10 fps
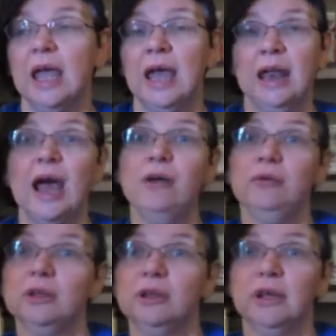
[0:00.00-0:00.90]
And I
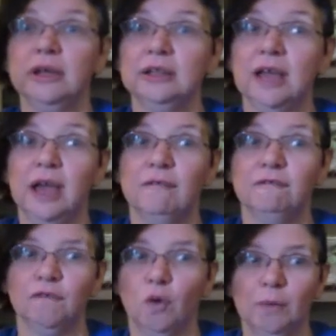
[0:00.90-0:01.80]
really like that
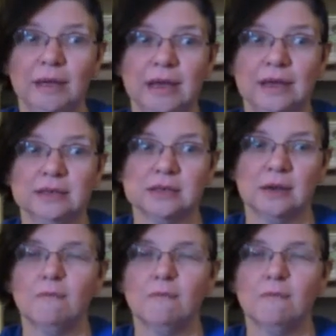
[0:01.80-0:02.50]
format